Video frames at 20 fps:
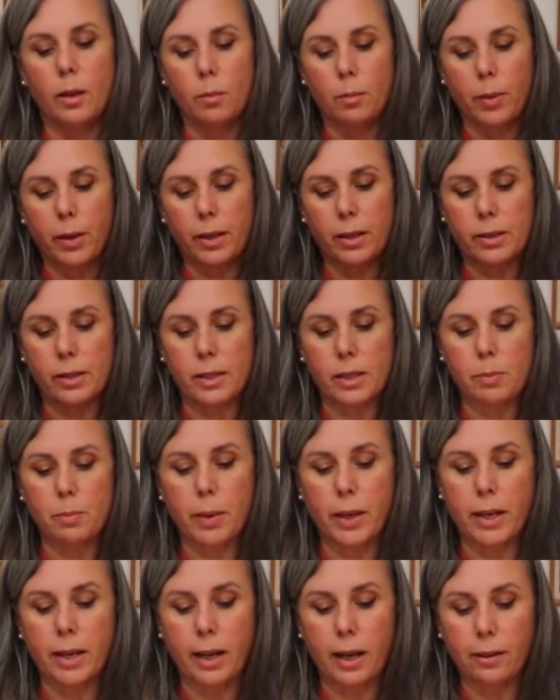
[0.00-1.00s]
because it's
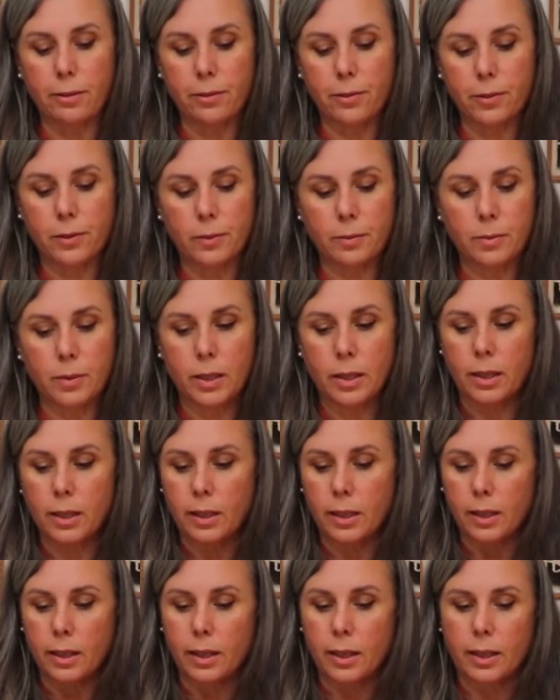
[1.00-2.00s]
big
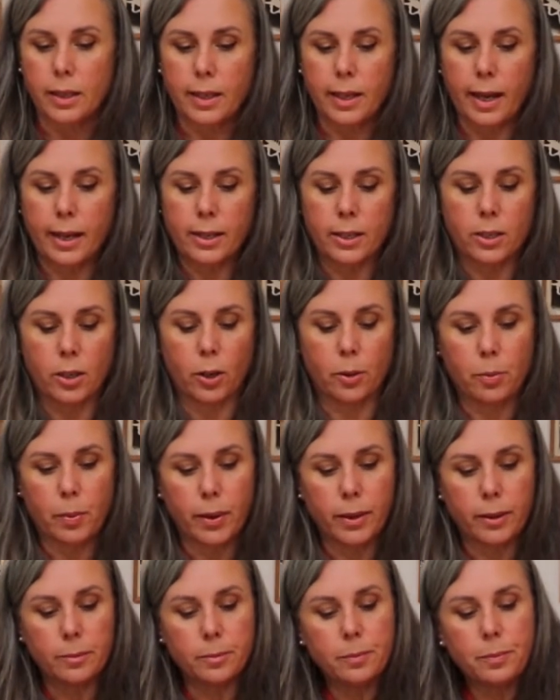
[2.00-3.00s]
enough, cut it
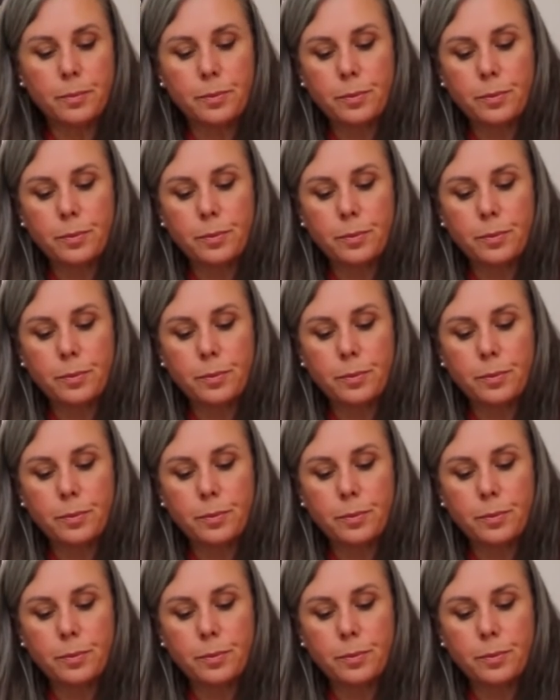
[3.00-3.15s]
open,